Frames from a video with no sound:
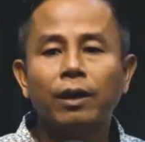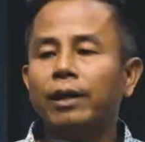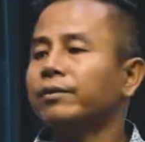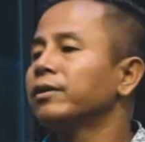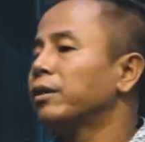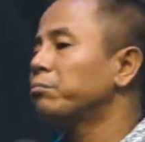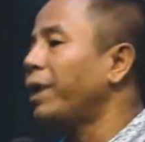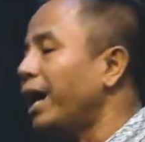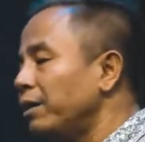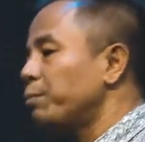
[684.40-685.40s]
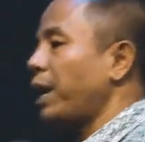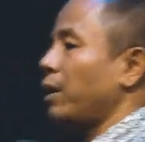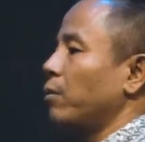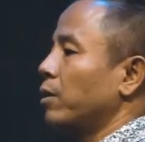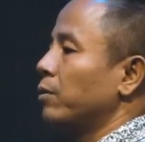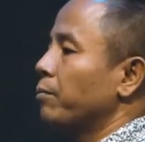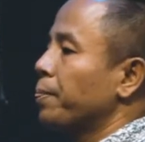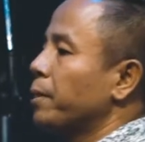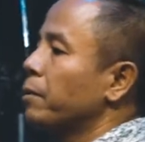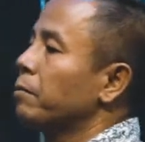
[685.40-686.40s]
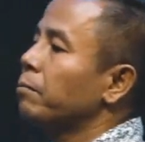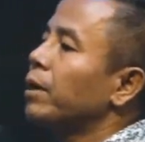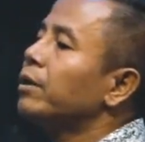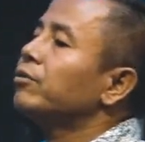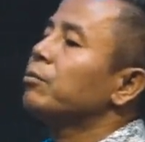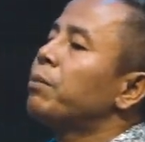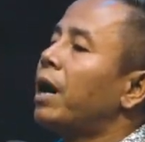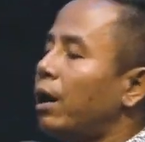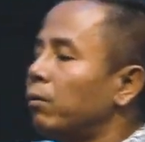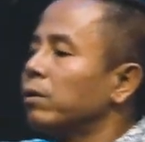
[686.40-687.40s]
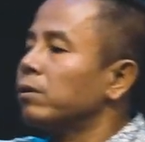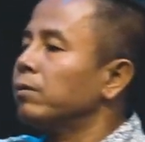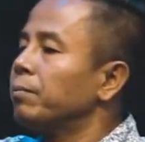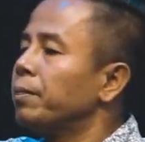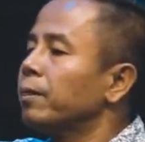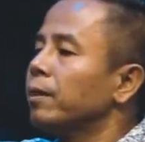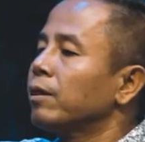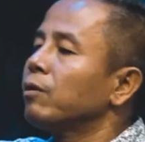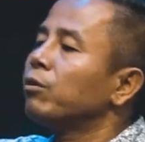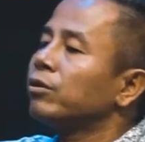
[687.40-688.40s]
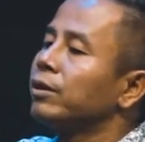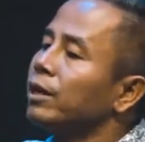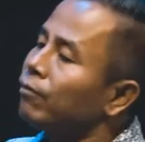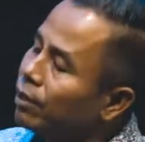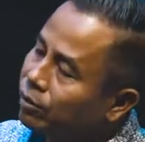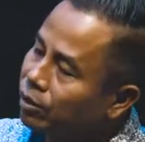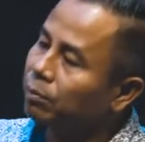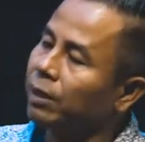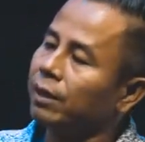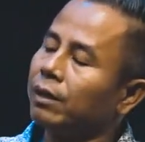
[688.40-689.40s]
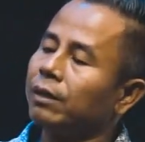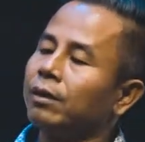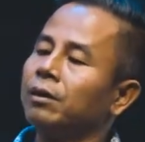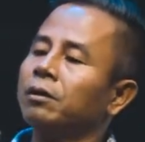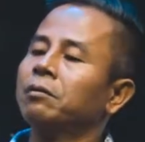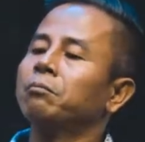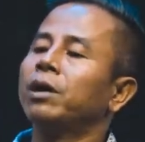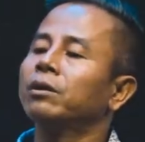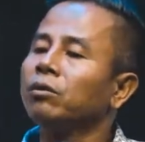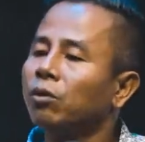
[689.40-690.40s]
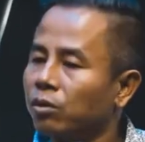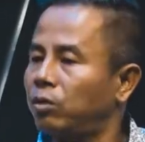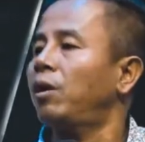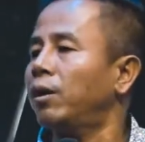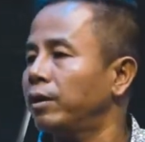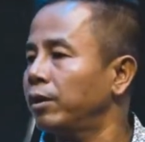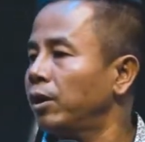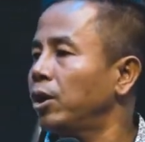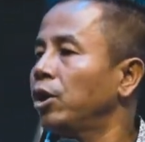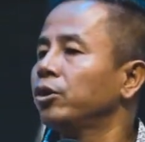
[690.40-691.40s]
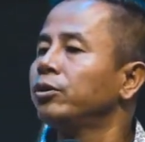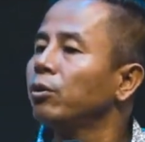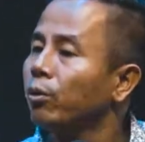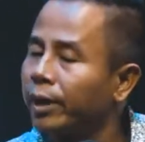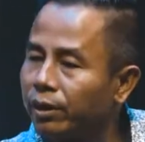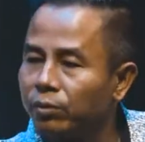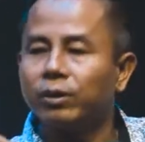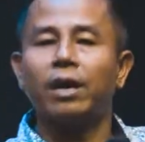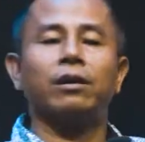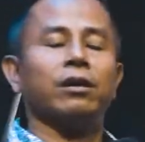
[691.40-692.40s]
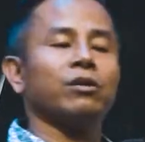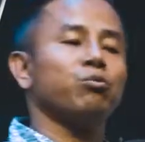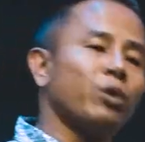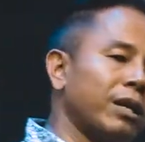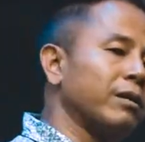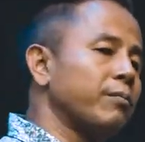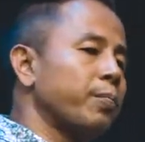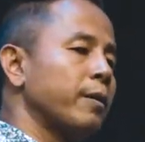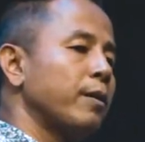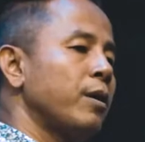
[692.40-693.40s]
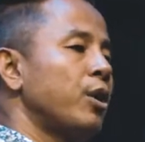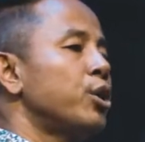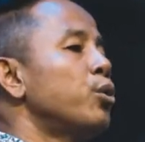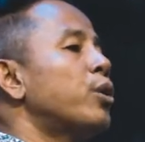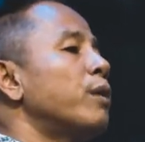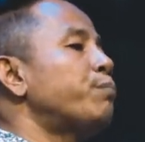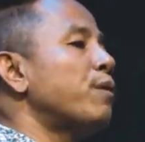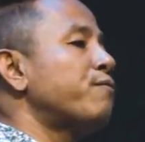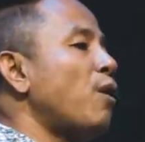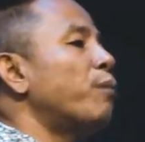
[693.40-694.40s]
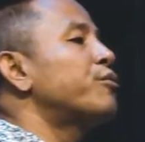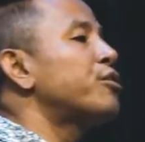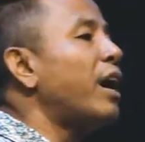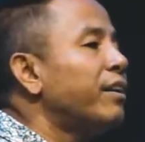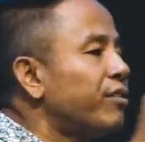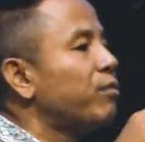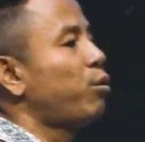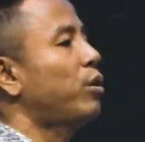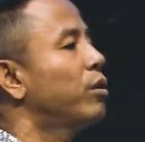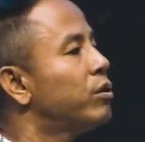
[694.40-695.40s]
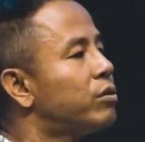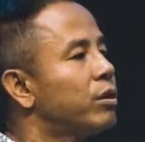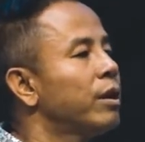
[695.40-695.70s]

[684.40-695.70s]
It's not my power, but it's a power that was given to me by the Lord God. You can do that as well. You can perform signs and wonders